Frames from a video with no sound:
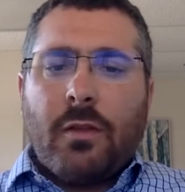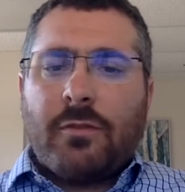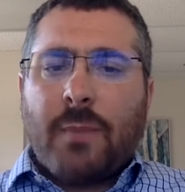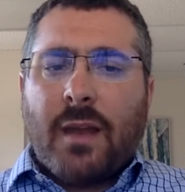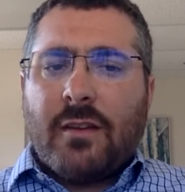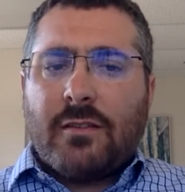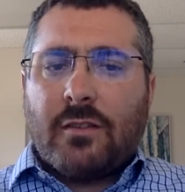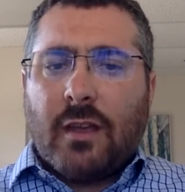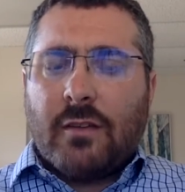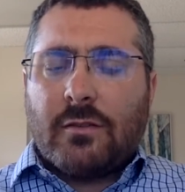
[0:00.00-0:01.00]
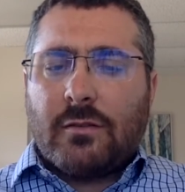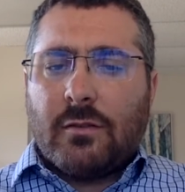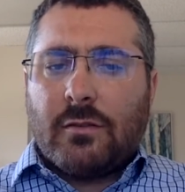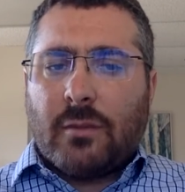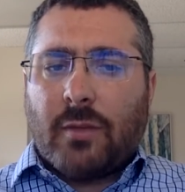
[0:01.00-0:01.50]
this man is, is
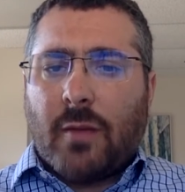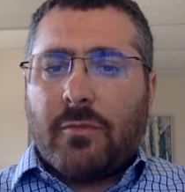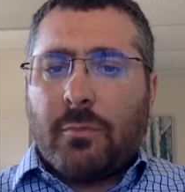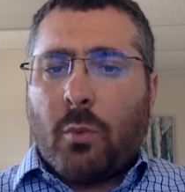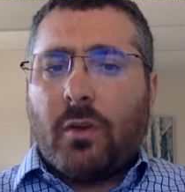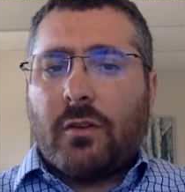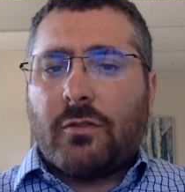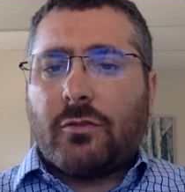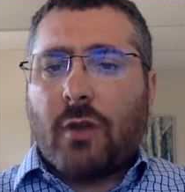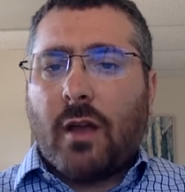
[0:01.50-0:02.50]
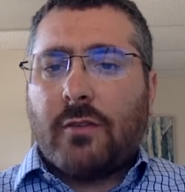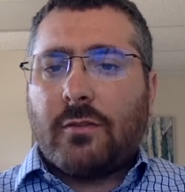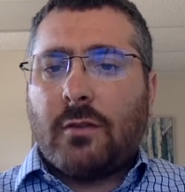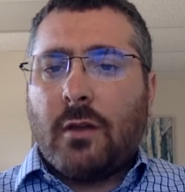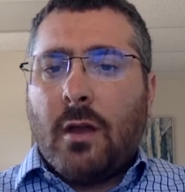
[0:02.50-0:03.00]
sometimes more
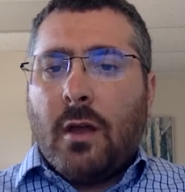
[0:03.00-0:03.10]
distressed